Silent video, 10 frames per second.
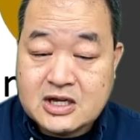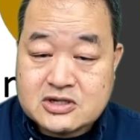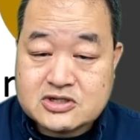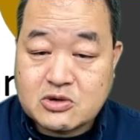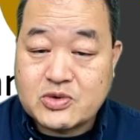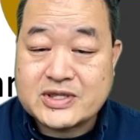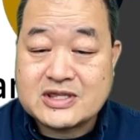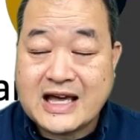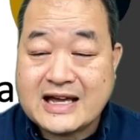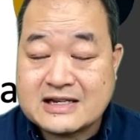So with
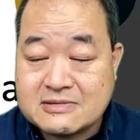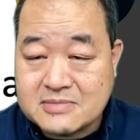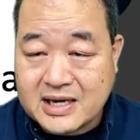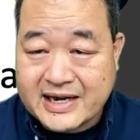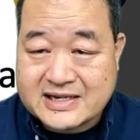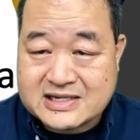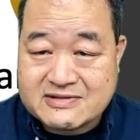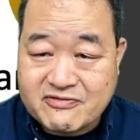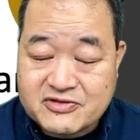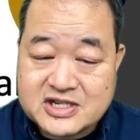that in mind,
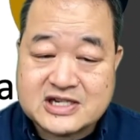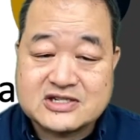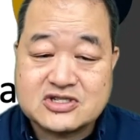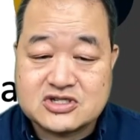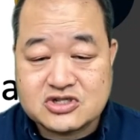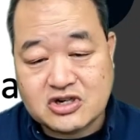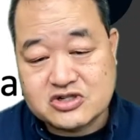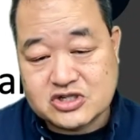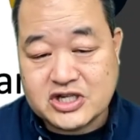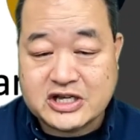it freed us to
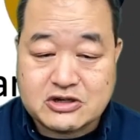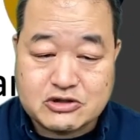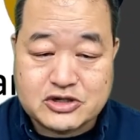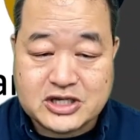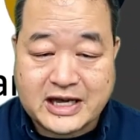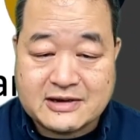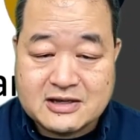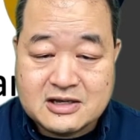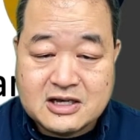start to take a look at,